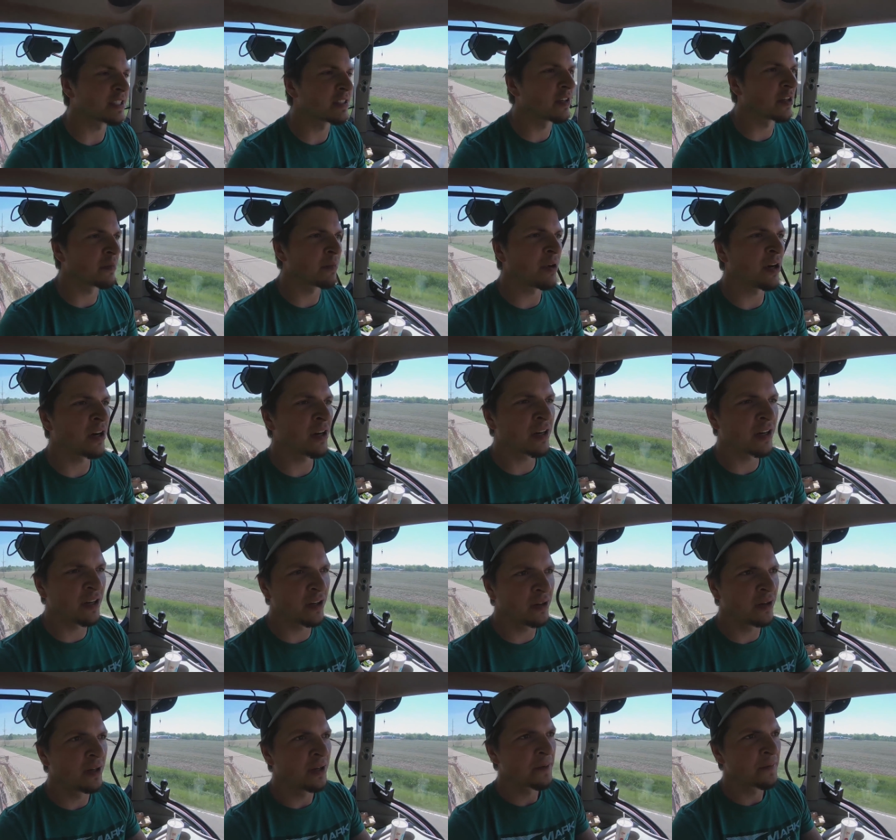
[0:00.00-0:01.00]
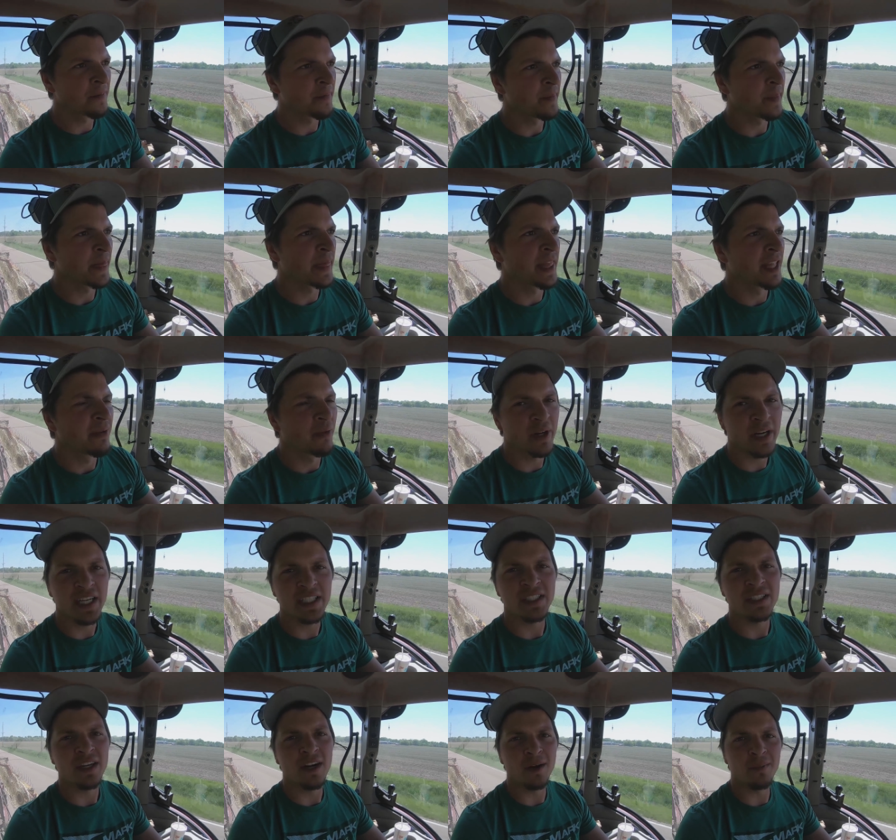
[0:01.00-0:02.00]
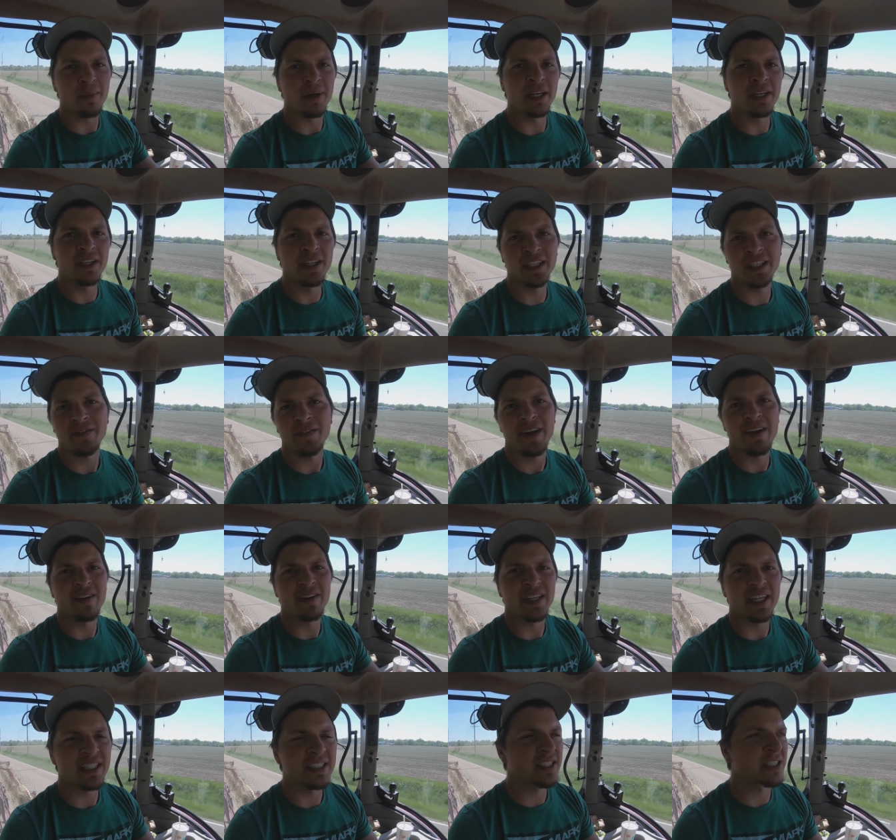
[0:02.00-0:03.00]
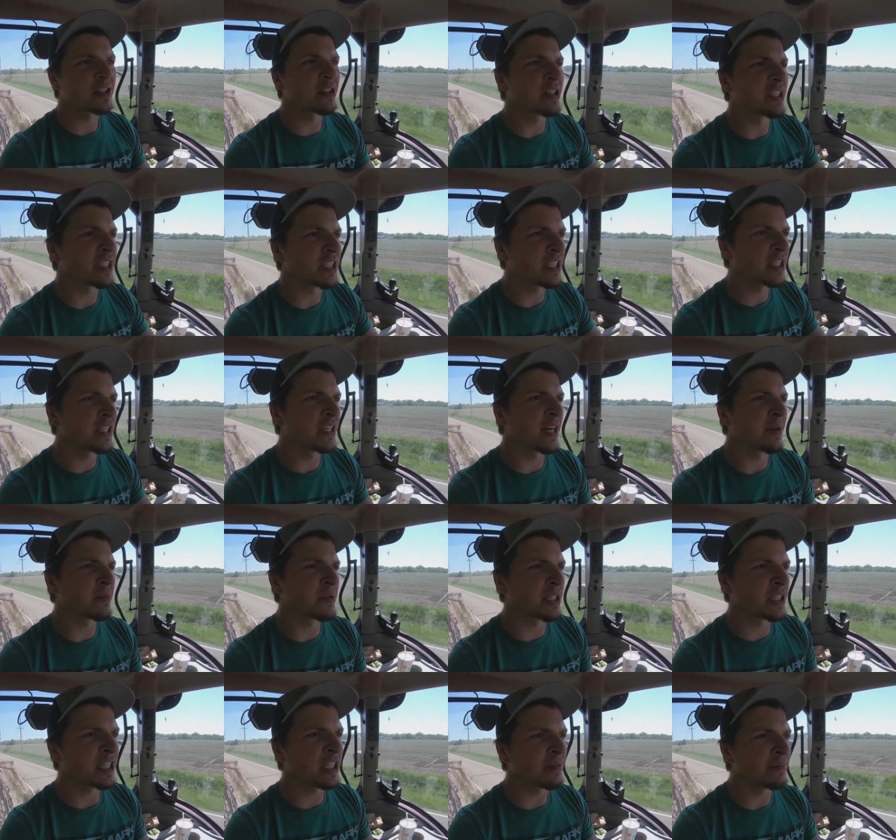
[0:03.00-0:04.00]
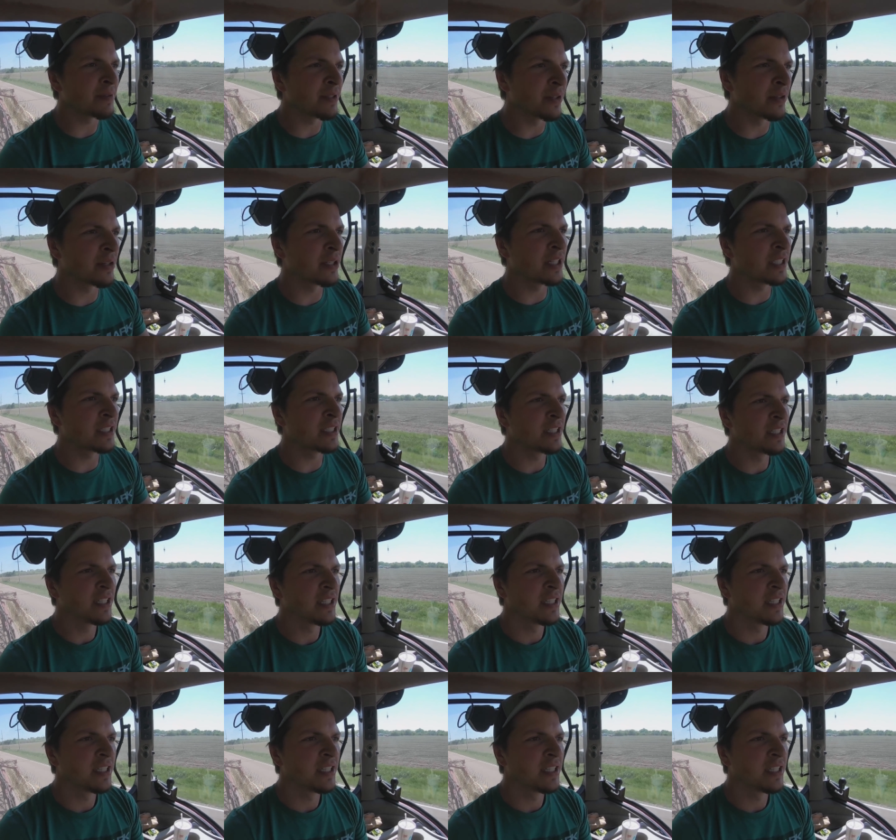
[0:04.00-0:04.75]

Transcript: So tomorrow when I start baling, if everything's going good and I'm going to keep going,